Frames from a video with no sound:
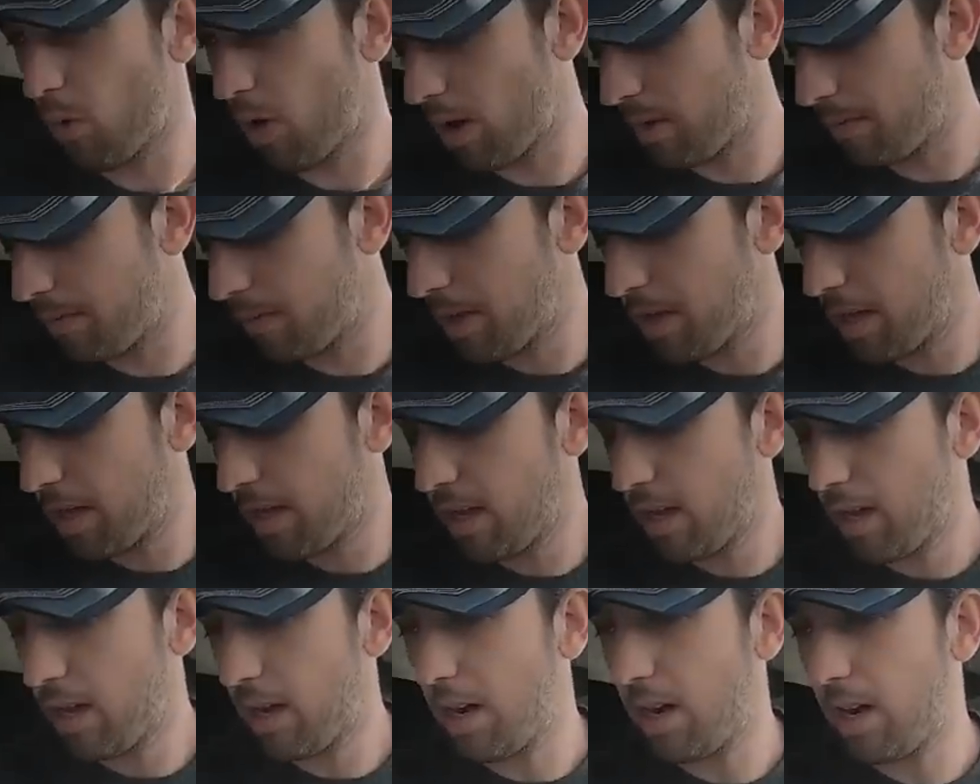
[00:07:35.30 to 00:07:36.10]
one
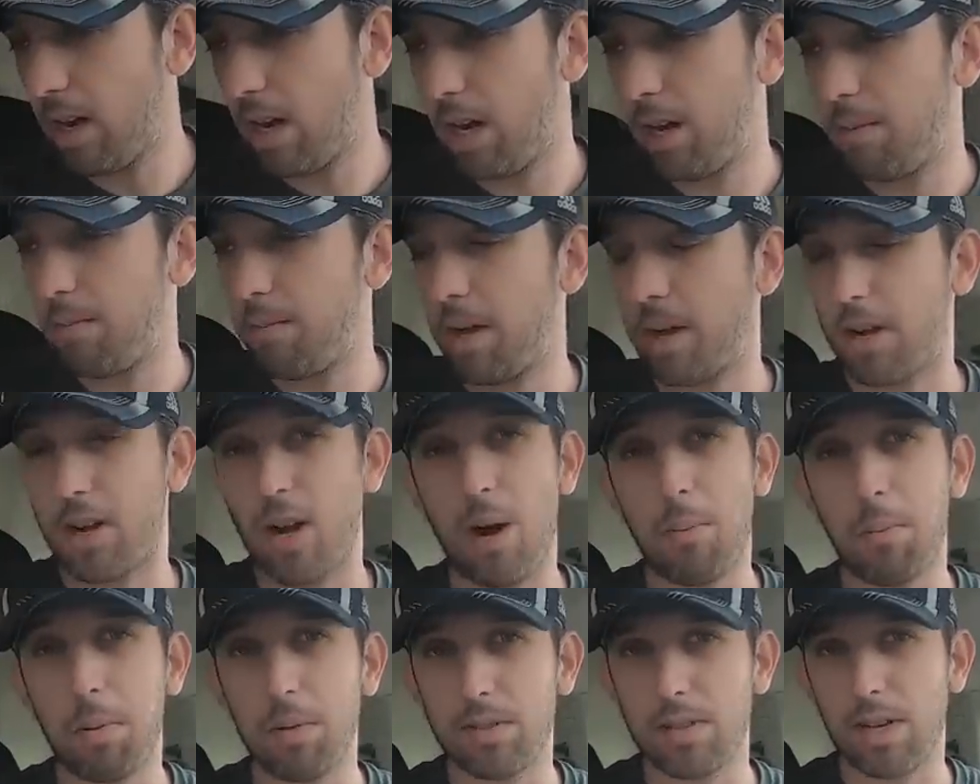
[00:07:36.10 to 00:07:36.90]
uh, a
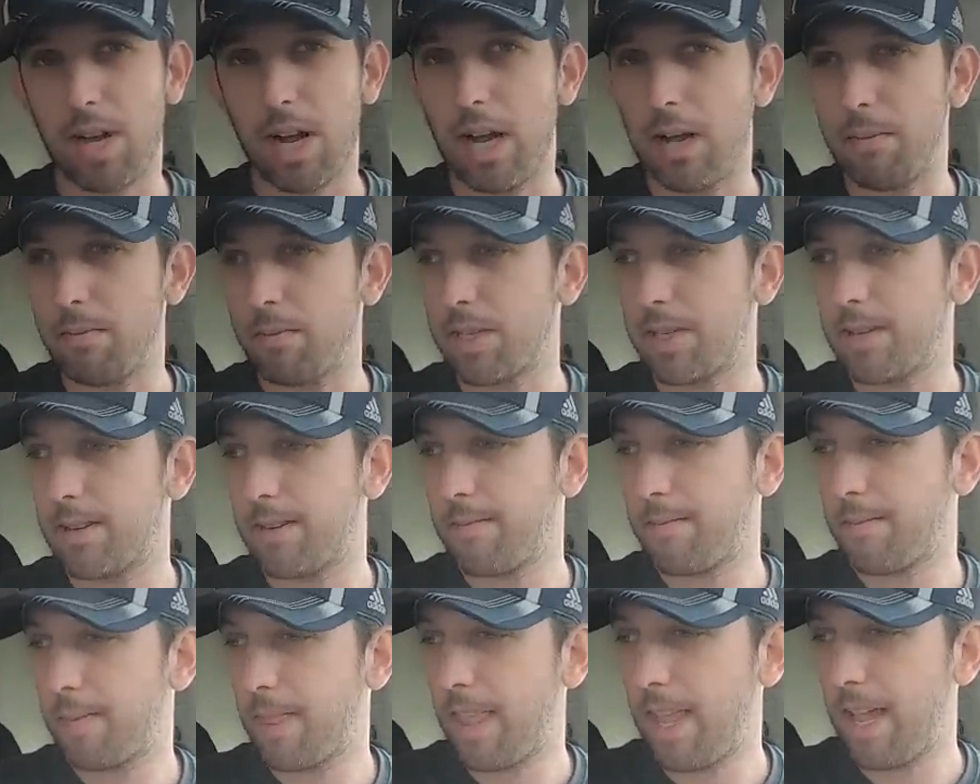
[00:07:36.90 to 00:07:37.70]
couple times,
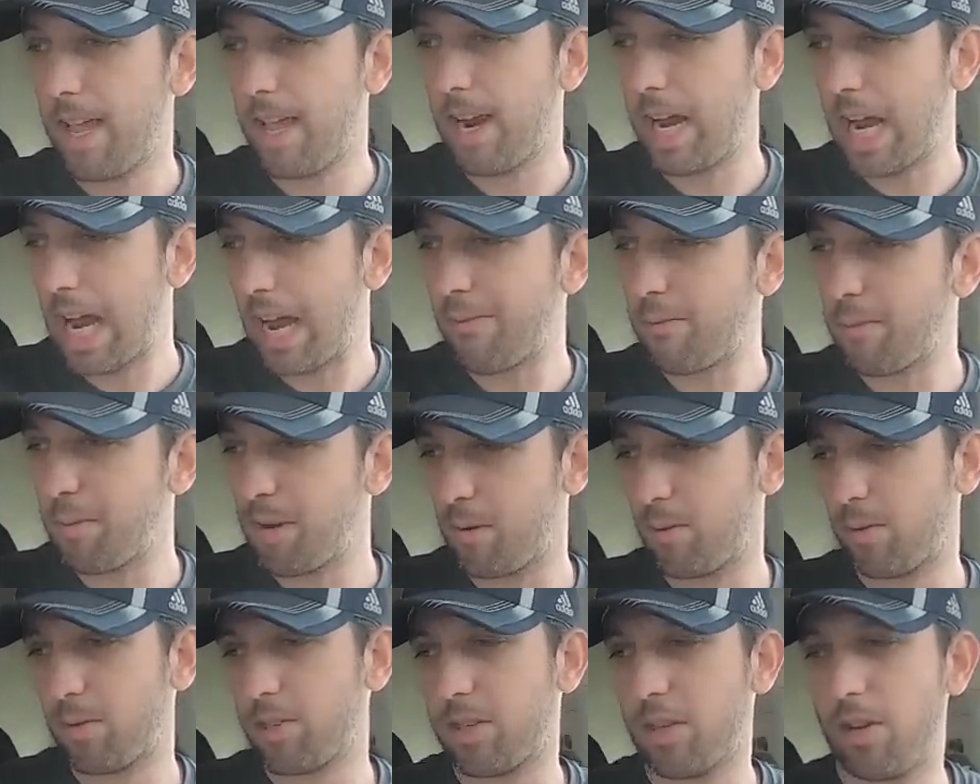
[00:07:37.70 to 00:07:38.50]
and I haven't
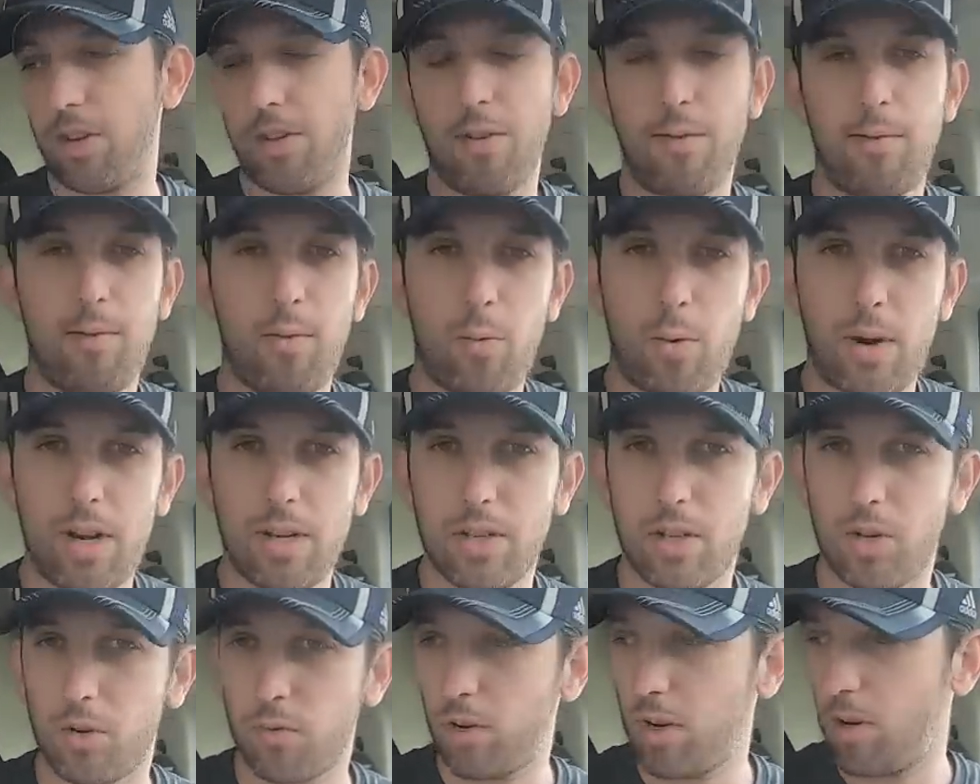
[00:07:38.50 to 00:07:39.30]
been able to sell the
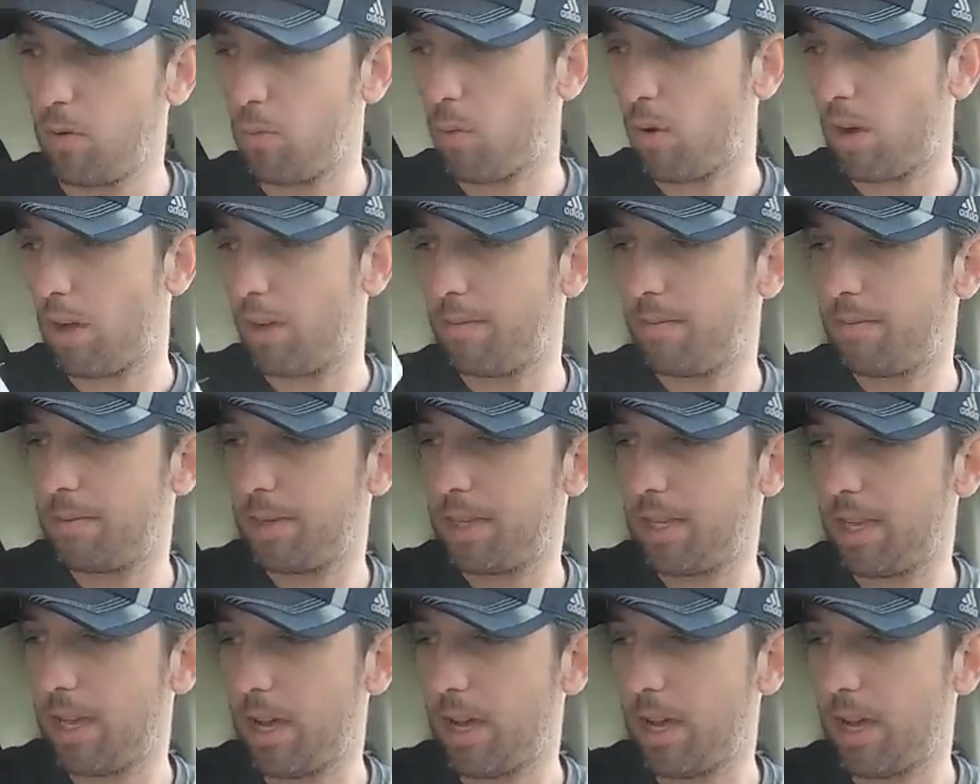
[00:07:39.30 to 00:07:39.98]
fluorescent green one.